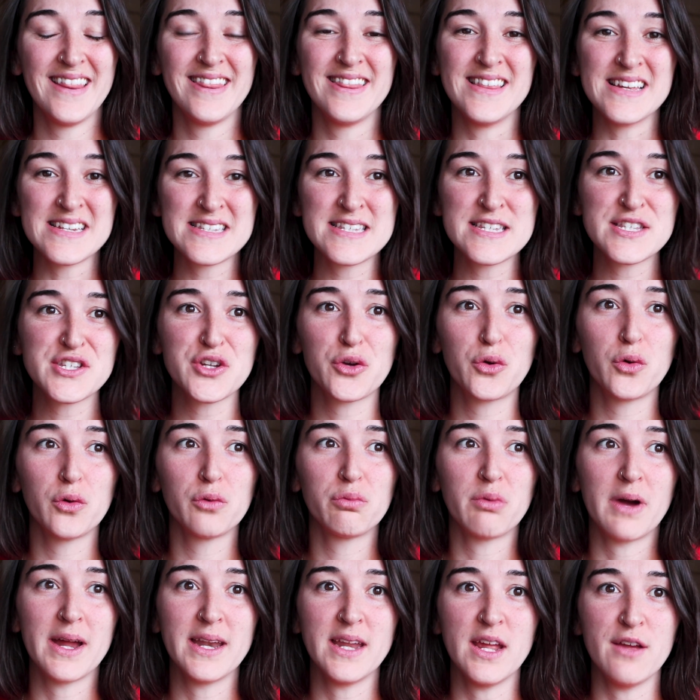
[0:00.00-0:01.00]
This is a
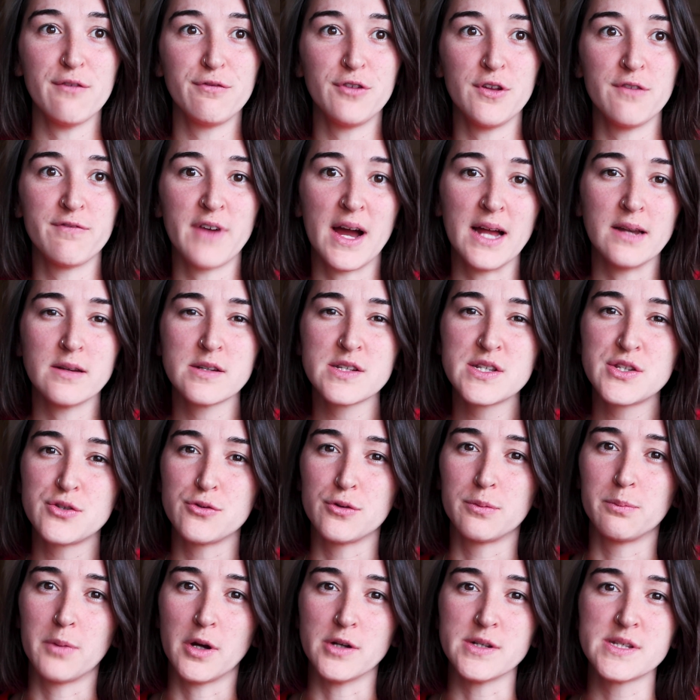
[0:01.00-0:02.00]
good one if you've
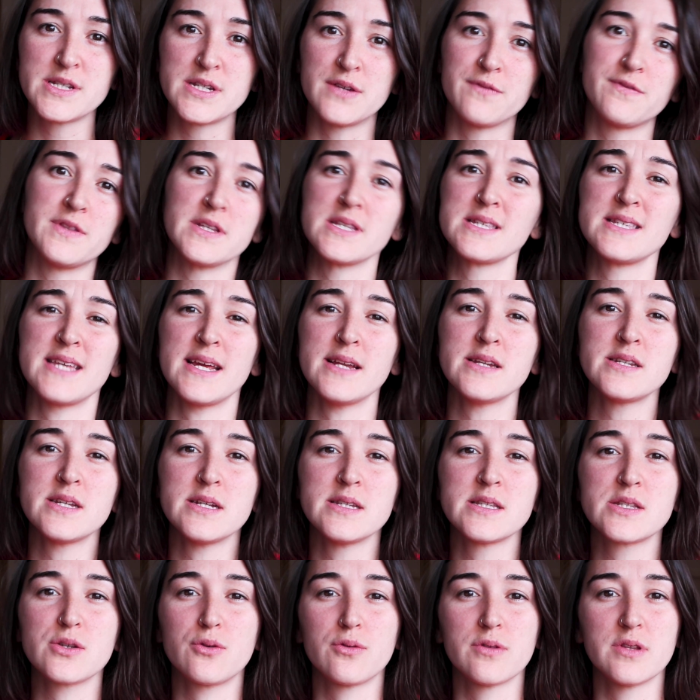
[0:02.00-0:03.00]
understood most of the
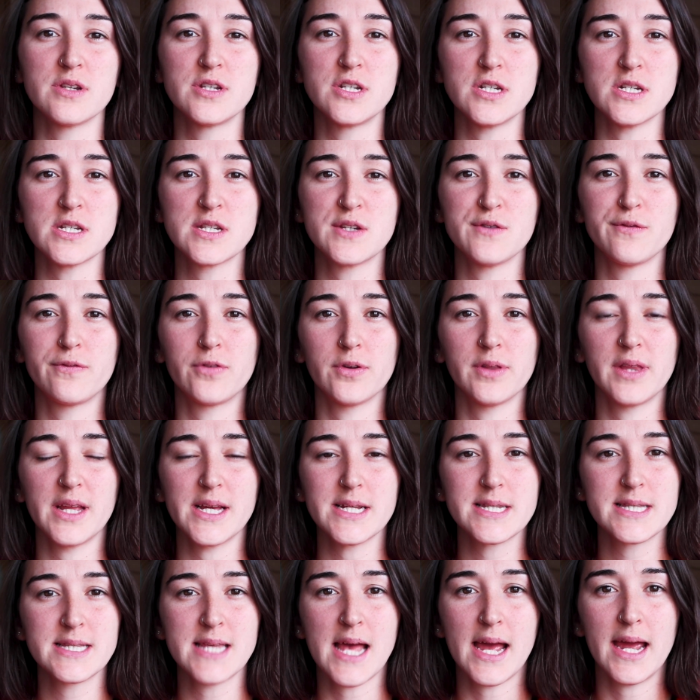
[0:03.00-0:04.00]
sentence or the gist of what they're
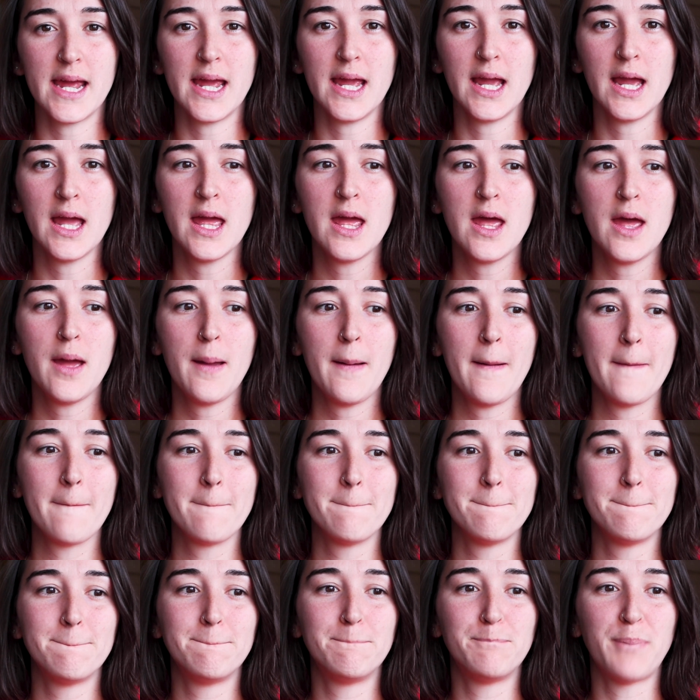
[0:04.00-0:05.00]
saying,
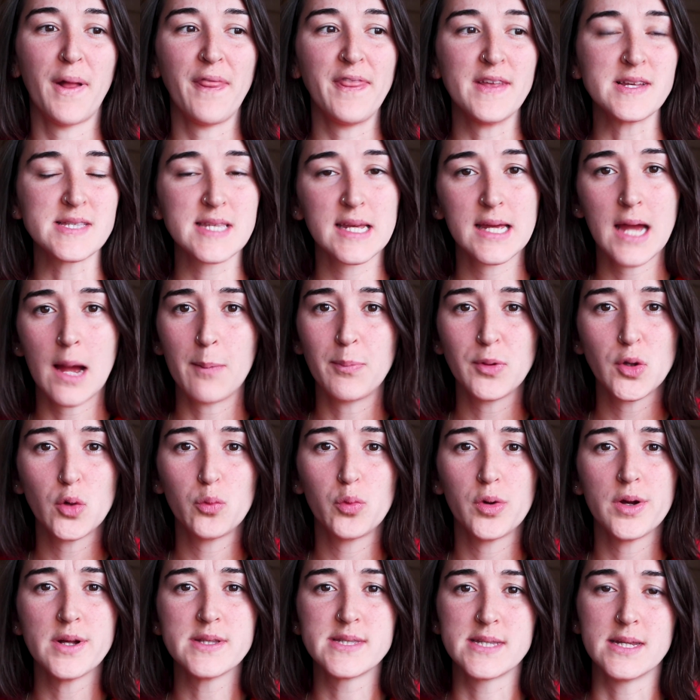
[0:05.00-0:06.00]
but there's a couple of
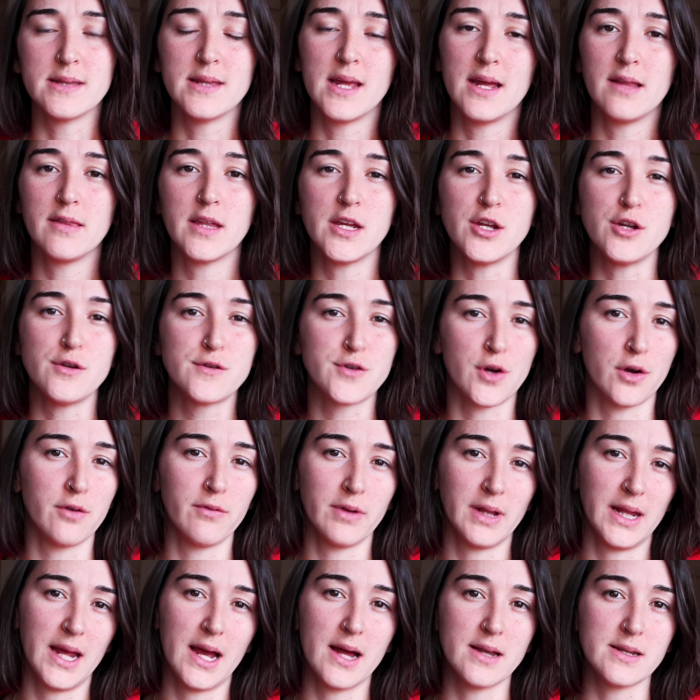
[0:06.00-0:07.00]
words in there that you don't
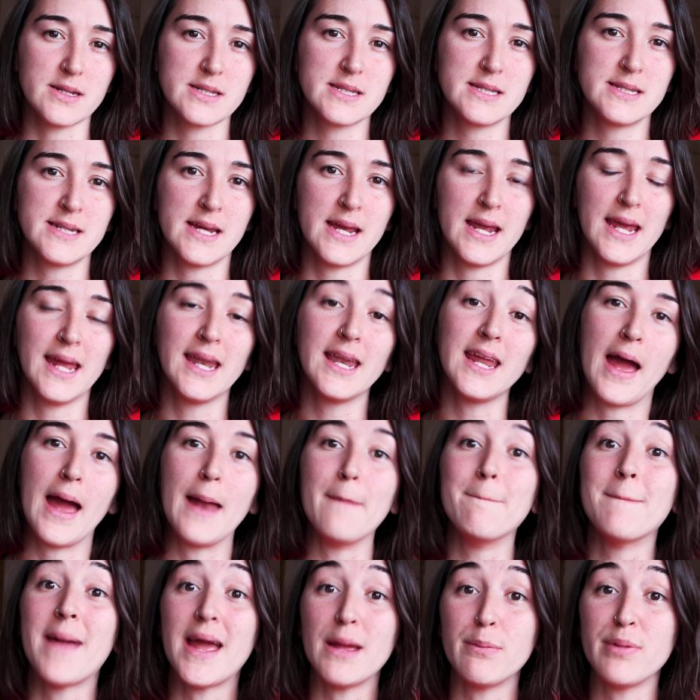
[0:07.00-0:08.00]
really understand,
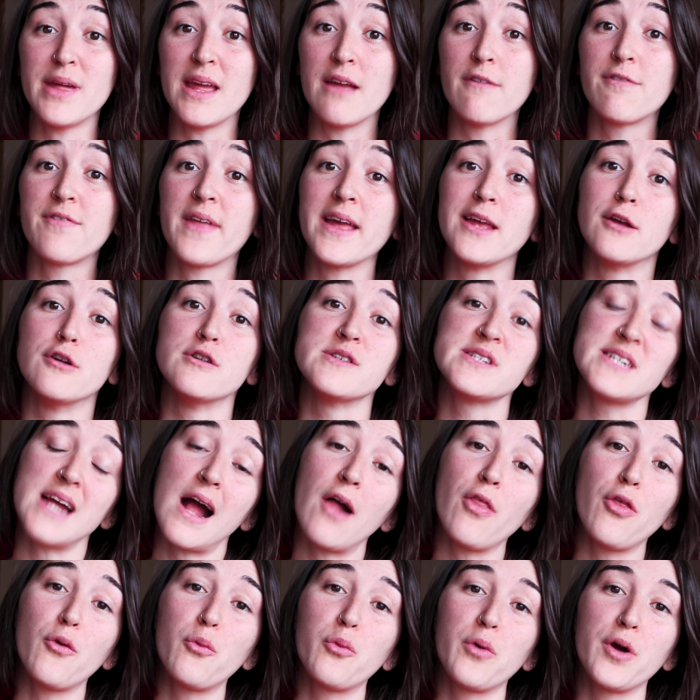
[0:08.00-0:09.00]
and maybe if they used
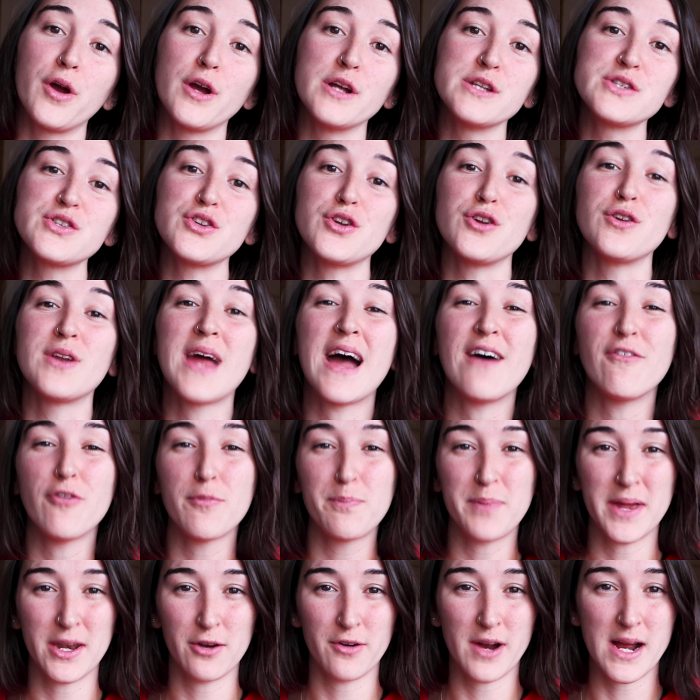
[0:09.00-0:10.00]
other words, you'd have a
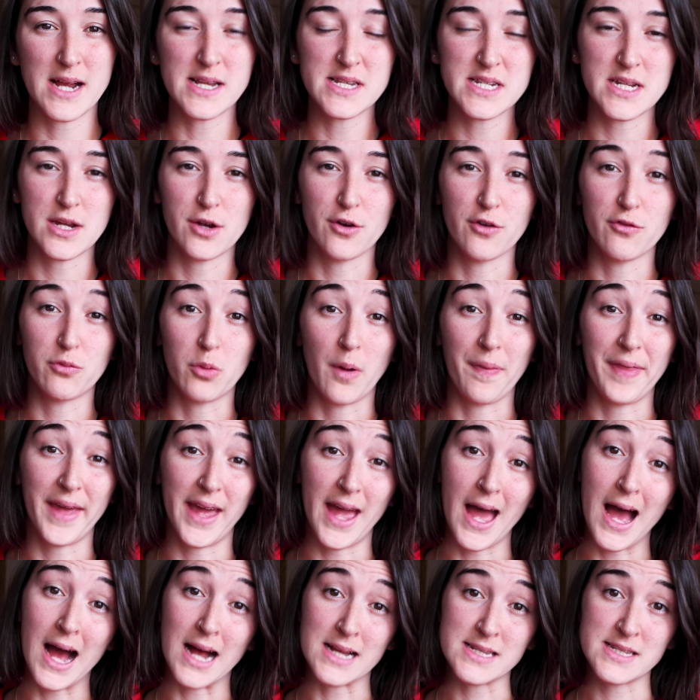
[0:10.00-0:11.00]
better idea of what they're
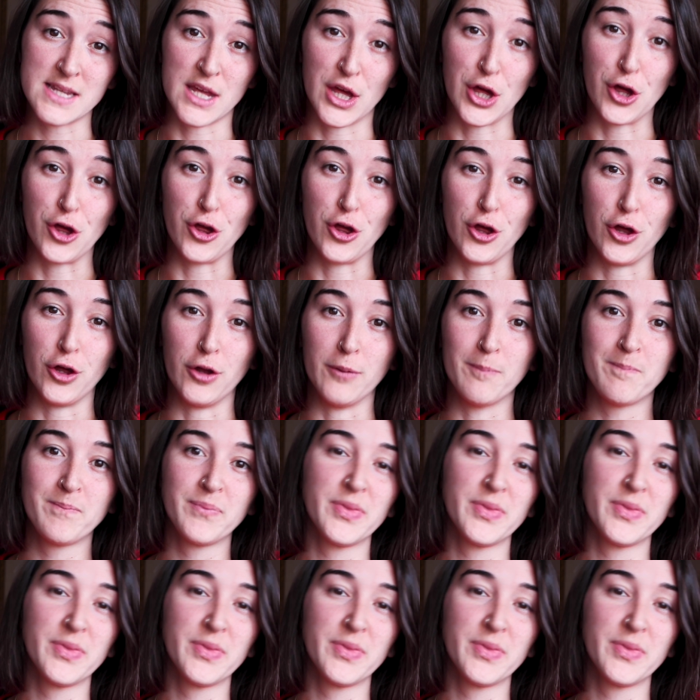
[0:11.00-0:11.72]
asking you.